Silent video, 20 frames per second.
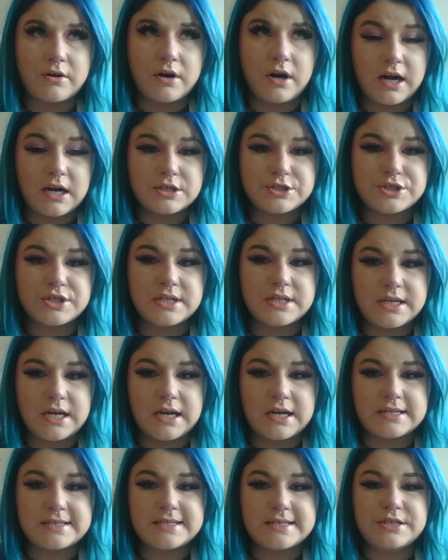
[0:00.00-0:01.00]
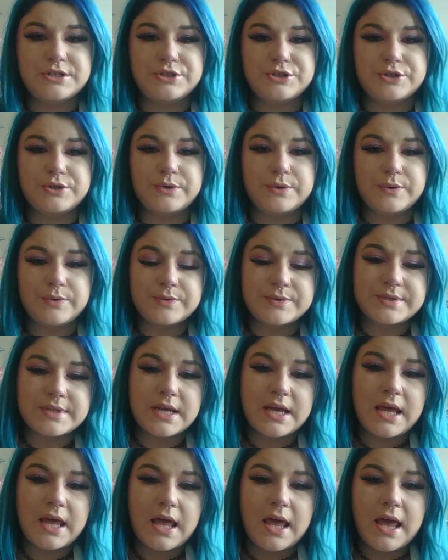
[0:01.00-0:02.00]
Ashkenazi Jews.
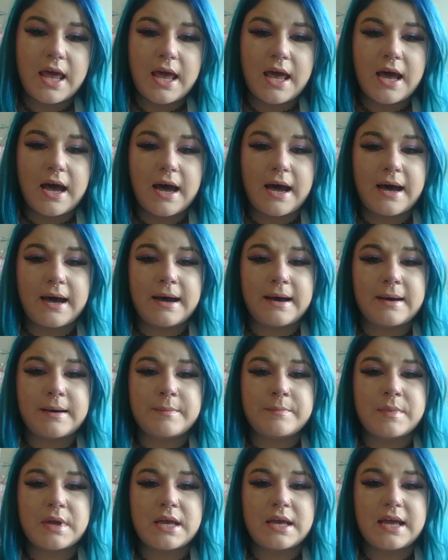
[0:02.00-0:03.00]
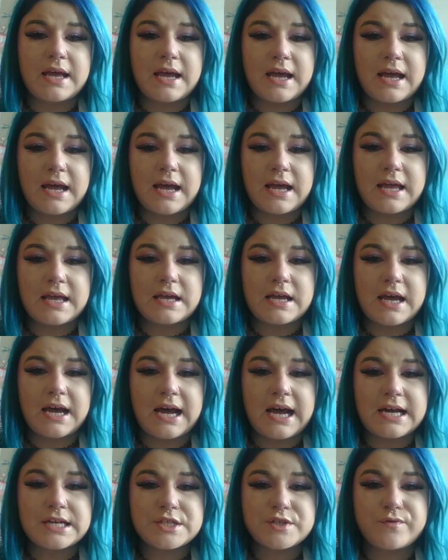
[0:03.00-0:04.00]
Um,
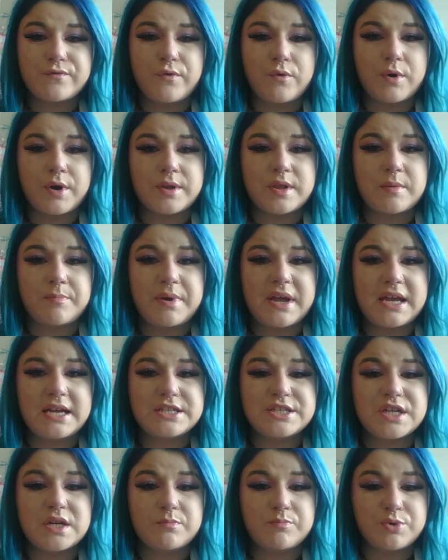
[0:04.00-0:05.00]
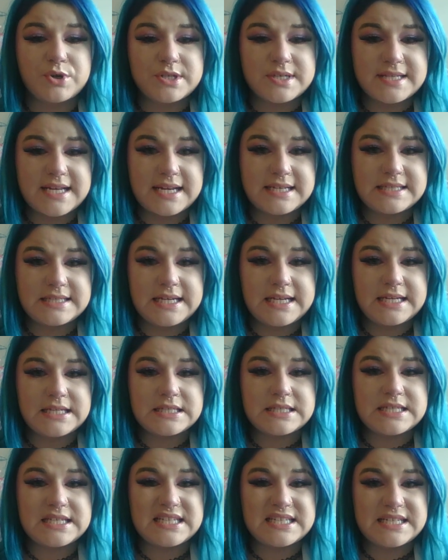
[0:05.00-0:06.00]
as for the patient presenting
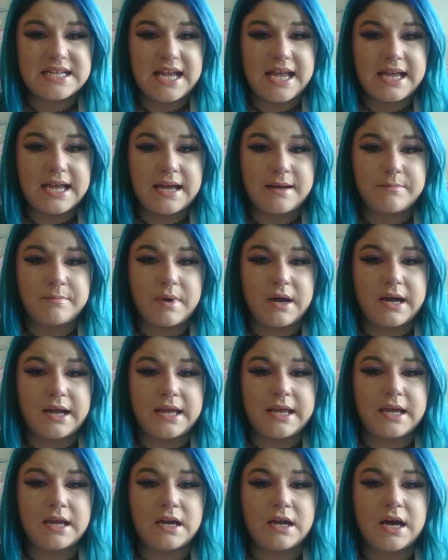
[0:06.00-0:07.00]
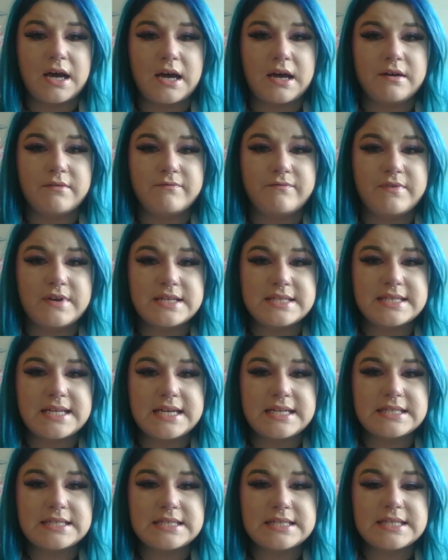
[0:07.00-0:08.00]
today at my
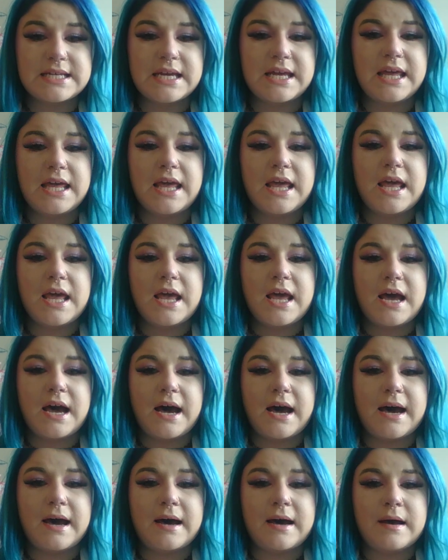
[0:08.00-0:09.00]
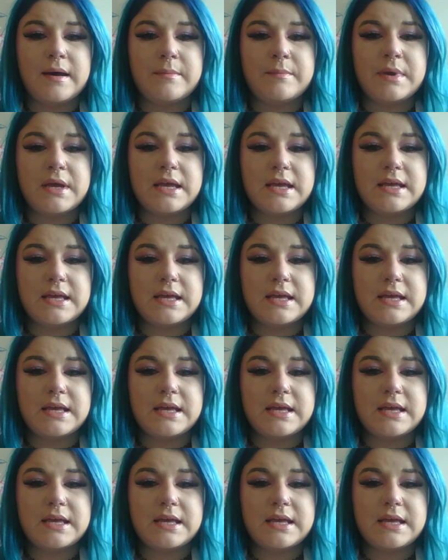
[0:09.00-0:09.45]
visit, um,